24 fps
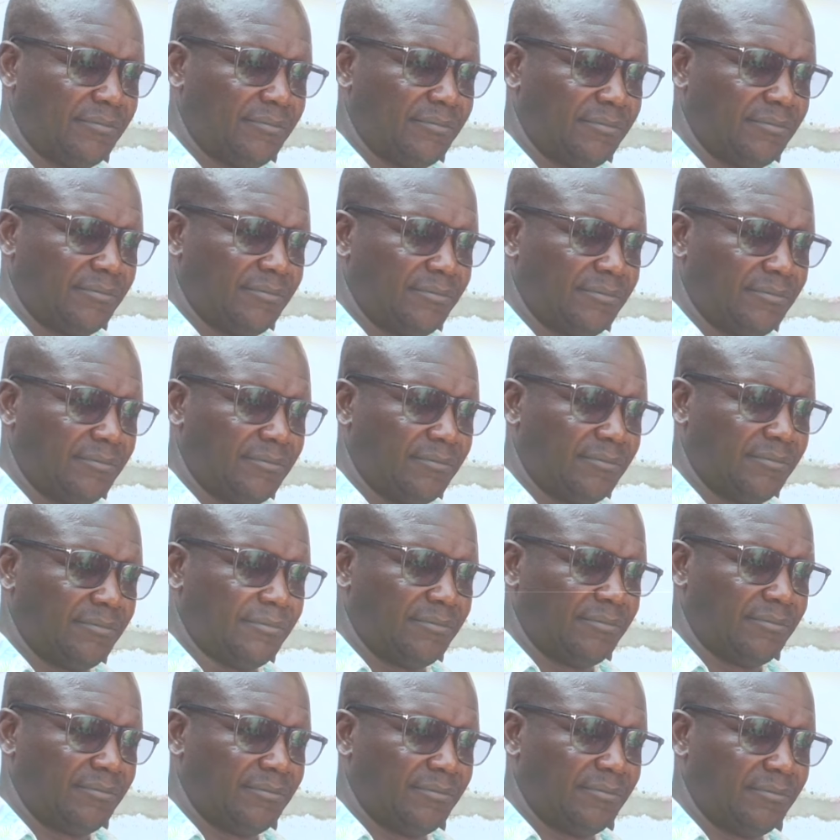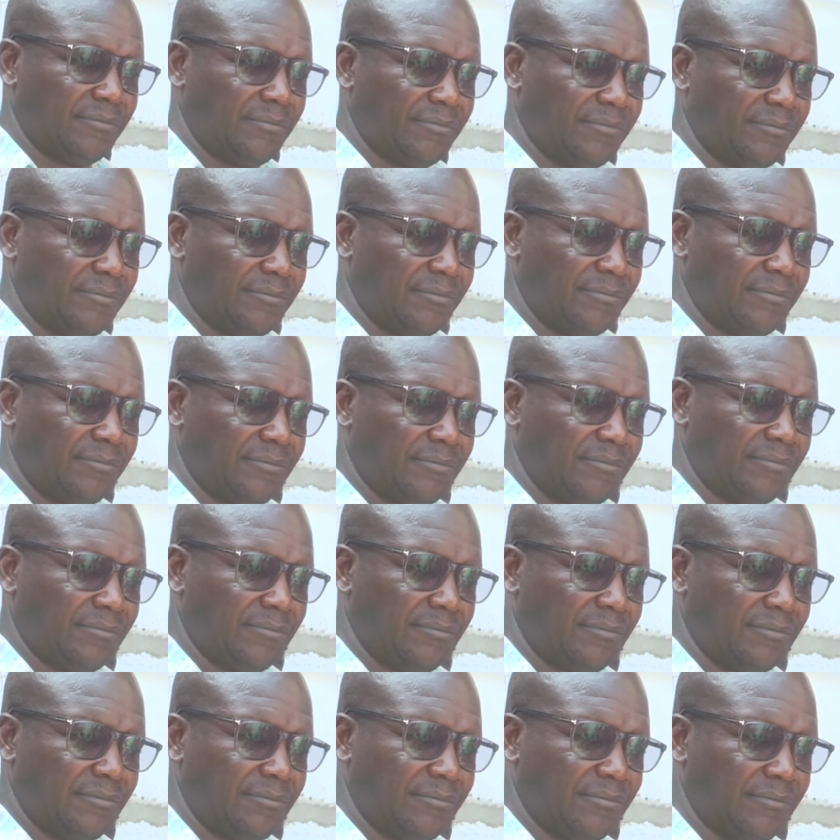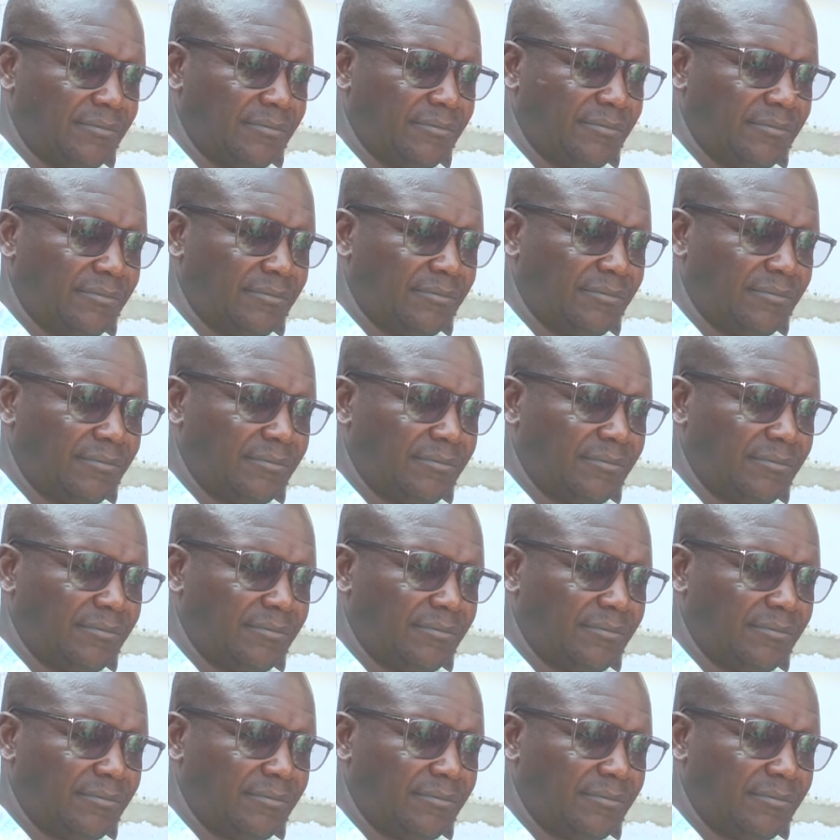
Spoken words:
[no speech]